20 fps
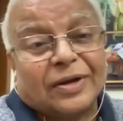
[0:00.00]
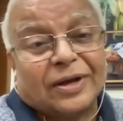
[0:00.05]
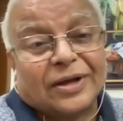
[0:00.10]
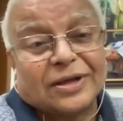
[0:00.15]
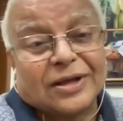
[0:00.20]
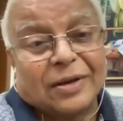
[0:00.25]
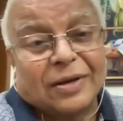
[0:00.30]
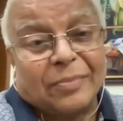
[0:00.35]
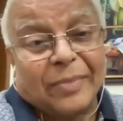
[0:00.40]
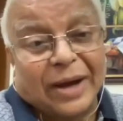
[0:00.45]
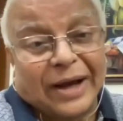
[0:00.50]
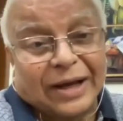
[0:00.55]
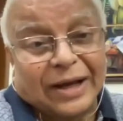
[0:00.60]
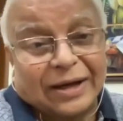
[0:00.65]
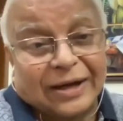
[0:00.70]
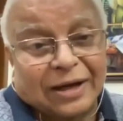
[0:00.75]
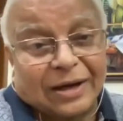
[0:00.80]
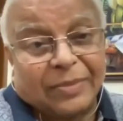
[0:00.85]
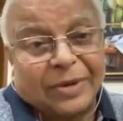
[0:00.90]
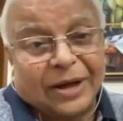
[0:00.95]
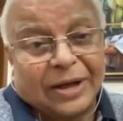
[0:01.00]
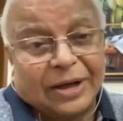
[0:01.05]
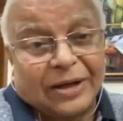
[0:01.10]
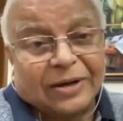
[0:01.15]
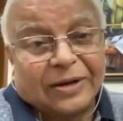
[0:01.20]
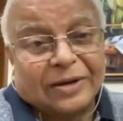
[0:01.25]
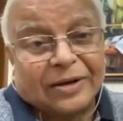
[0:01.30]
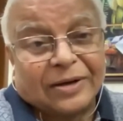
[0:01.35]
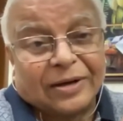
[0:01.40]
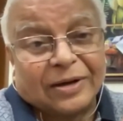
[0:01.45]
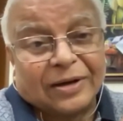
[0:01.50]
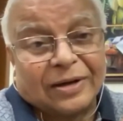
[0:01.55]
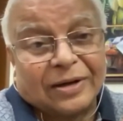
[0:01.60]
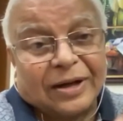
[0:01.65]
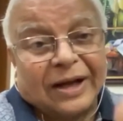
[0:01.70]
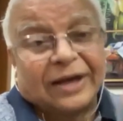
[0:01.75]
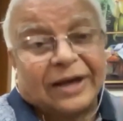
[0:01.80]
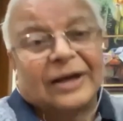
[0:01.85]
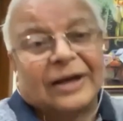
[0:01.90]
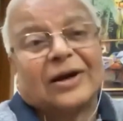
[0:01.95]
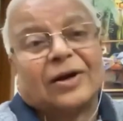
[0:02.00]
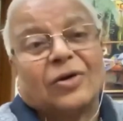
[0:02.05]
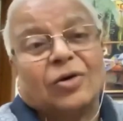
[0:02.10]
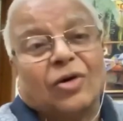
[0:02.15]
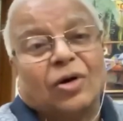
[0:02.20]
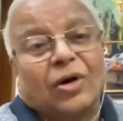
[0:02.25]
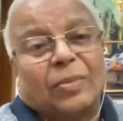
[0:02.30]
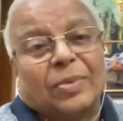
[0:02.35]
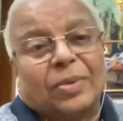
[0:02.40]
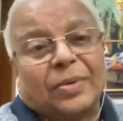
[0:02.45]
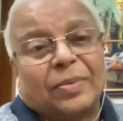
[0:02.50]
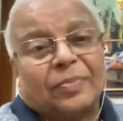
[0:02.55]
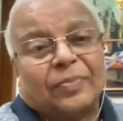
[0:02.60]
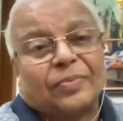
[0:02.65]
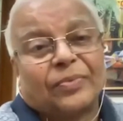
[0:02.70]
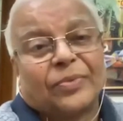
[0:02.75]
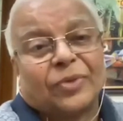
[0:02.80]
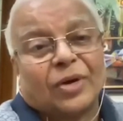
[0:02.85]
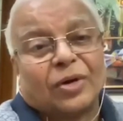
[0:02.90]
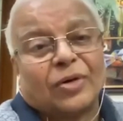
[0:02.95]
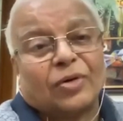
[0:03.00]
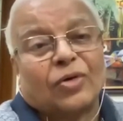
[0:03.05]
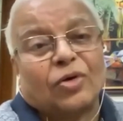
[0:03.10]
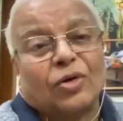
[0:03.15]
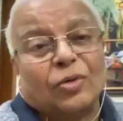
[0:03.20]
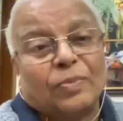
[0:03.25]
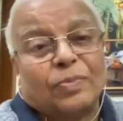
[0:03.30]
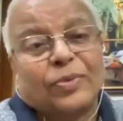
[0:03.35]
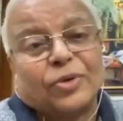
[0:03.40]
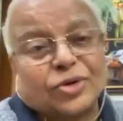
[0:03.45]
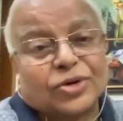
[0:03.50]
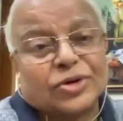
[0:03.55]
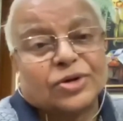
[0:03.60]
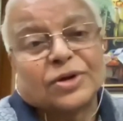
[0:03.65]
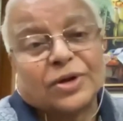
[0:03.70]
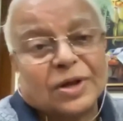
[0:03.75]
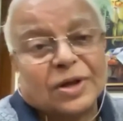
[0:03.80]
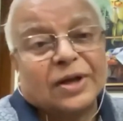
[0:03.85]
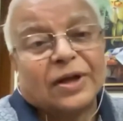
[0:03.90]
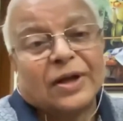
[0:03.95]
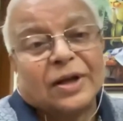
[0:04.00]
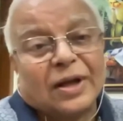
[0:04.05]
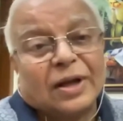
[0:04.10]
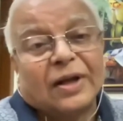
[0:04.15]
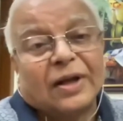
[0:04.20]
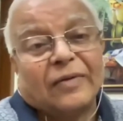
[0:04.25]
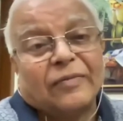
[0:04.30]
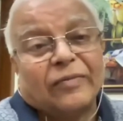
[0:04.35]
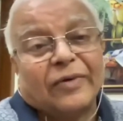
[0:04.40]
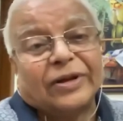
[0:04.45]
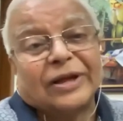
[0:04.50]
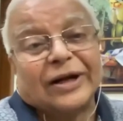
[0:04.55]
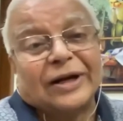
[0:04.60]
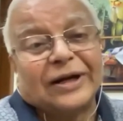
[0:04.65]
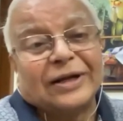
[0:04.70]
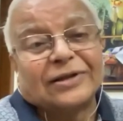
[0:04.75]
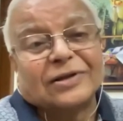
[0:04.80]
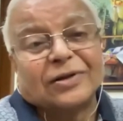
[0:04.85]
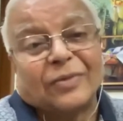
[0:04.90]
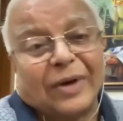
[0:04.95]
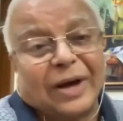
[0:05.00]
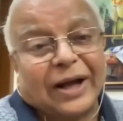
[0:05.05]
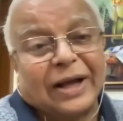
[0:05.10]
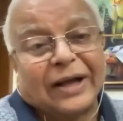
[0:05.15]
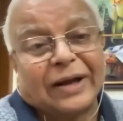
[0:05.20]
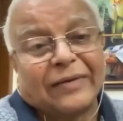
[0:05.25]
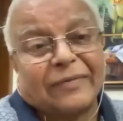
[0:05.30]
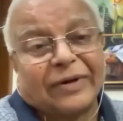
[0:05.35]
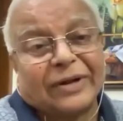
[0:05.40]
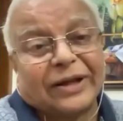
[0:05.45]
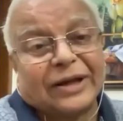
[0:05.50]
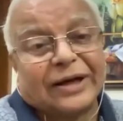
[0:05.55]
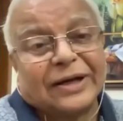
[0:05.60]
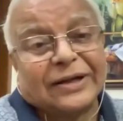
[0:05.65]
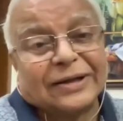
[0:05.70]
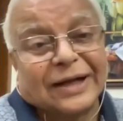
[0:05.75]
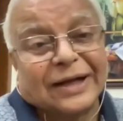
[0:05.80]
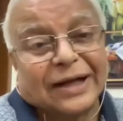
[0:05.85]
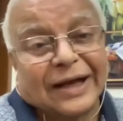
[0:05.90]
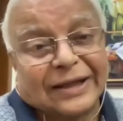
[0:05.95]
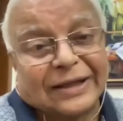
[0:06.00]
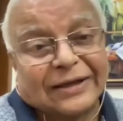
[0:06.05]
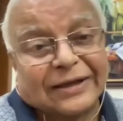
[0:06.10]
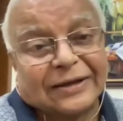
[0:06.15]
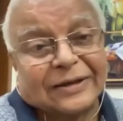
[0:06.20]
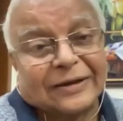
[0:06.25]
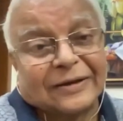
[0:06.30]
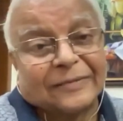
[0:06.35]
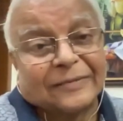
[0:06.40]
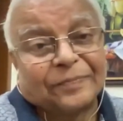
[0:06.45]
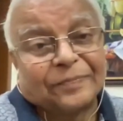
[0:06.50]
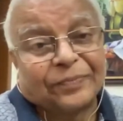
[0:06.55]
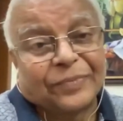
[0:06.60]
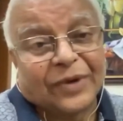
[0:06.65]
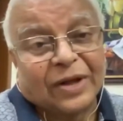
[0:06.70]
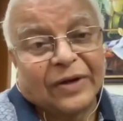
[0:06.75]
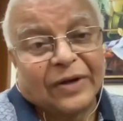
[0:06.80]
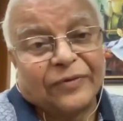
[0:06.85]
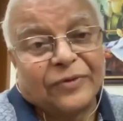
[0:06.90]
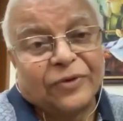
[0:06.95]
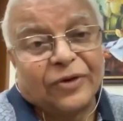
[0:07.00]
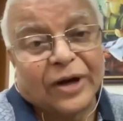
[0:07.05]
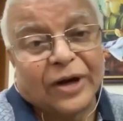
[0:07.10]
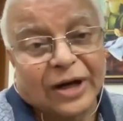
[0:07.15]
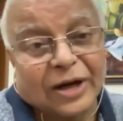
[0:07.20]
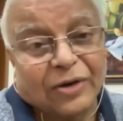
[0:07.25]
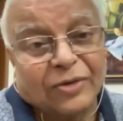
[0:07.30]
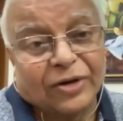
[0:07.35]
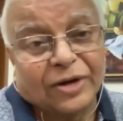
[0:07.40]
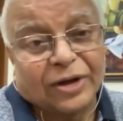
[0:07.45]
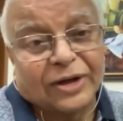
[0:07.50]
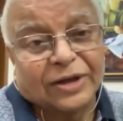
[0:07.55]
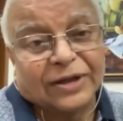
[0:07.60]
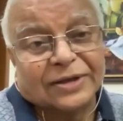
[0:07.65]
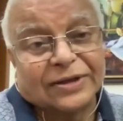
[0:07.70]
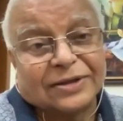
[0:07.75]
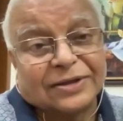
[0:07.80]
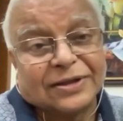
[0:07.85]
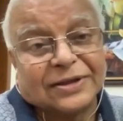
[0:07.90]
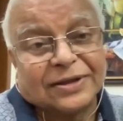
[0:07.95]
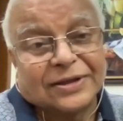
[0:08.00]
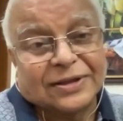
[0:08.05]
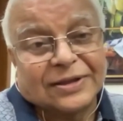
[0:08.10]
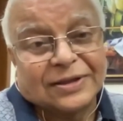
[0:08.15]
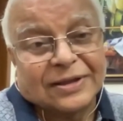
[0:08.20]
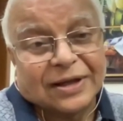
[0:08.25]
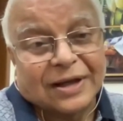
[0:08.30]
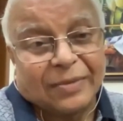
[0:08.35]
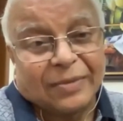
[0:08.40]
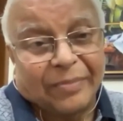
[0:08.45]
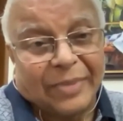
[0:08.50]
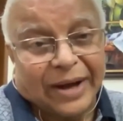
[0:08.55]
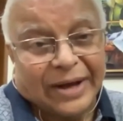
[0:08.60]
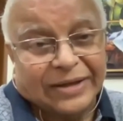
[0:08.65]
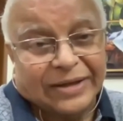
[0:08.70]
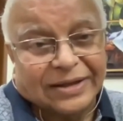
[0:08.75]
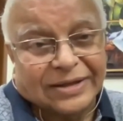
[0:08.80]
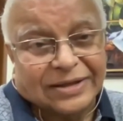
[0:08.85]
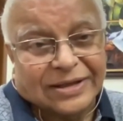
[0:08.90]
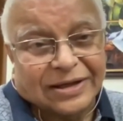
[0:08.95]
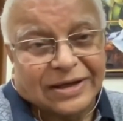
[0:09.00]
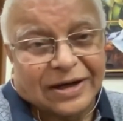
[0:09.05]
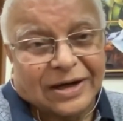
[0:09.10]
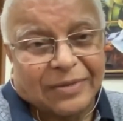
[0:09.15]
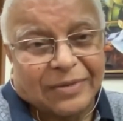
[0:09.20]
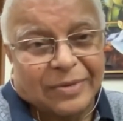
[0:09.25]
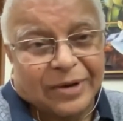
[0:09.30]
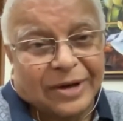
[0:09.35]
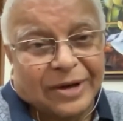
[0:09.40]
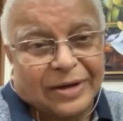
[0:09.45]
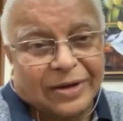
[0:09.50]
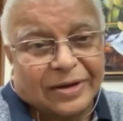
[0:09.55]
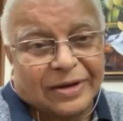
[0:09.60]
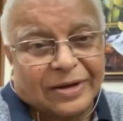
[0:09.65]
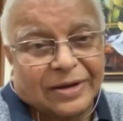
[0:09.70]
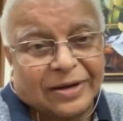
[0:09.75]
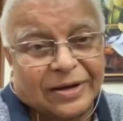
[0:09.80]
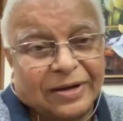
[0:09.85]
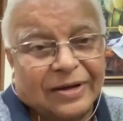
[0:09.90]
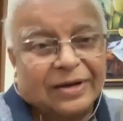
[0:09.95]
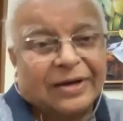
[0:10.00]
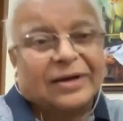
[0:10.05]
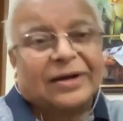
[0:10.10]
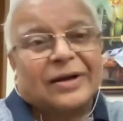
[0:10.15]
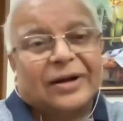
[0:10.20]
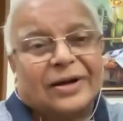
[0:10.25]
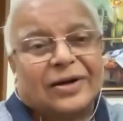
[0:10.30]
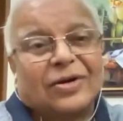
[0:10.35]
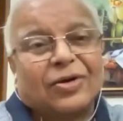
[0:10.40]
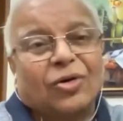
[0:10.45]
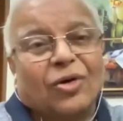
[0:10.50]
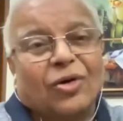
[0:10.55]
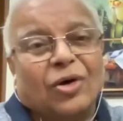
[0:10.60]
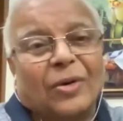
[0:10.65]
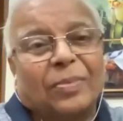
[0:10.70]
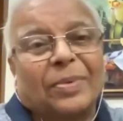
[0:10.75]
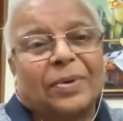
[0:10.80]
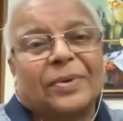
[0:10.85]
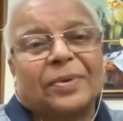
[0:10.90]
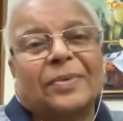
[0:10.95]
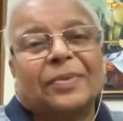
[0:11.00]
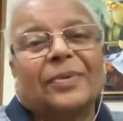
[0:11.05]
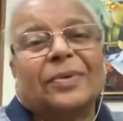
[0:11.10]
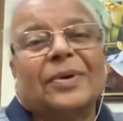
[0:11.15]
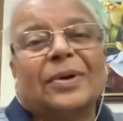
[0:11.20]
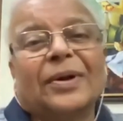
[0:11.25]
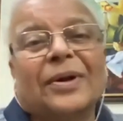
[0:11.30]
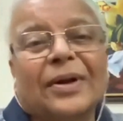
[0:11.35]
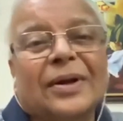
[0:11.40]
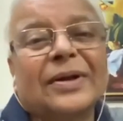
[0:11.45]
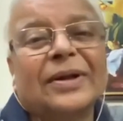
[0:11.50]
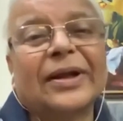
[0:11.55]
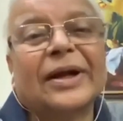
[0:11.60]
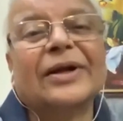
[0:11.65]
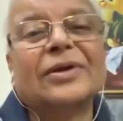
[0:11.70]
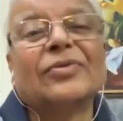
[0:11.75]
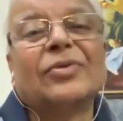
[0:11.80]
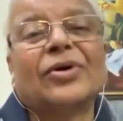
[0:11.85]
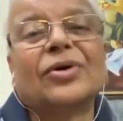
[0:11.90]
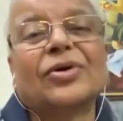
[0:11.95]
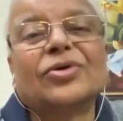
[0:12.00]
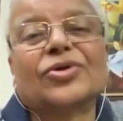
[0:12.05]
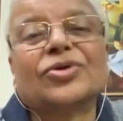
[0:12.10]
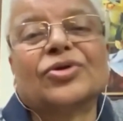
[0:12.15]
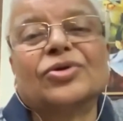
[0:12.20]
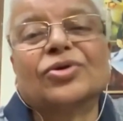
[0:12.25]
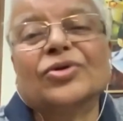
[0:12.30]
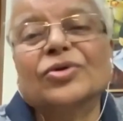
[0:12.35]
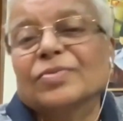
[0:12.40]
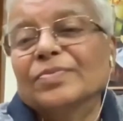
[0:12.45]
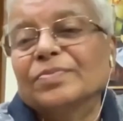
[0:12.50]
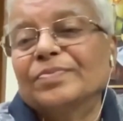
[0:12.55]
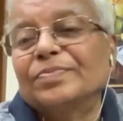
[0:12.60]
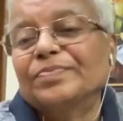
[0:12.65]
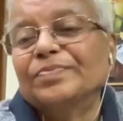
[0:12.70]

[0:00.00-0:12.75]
Just come back a little bit, turn, and it will go up. Don't push, whether it is a wire, whether it is a catheter. If you encounter resistance, come back just a little bit, turn, it will go up. That is what you should do.